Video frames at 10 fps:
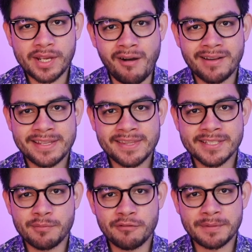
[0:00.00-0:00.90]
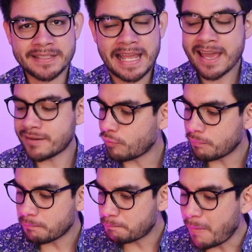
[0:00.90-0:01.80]
on in this movement, and
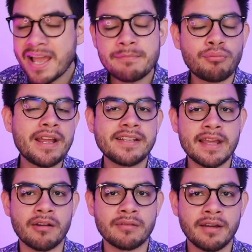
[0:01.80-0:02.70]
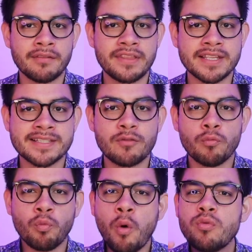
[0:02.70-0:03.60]
my breakdown of this
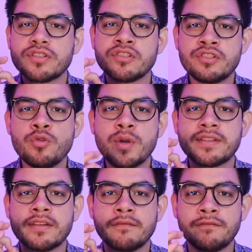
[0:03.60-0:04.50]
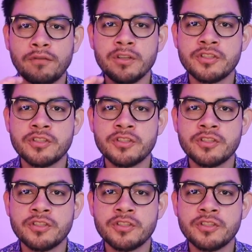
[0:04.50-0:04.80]
won't do it full